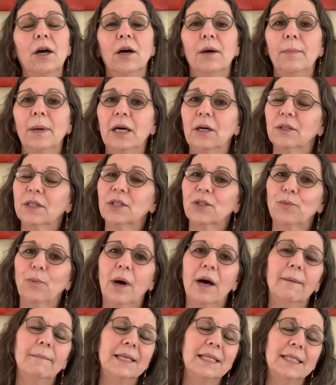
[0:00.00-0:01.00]
about
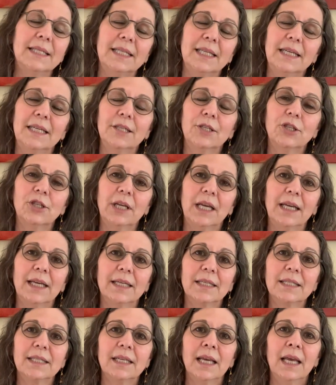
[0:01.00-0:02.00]
Swami's
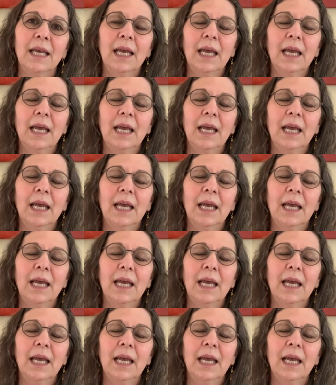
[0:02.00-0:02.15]
teachings,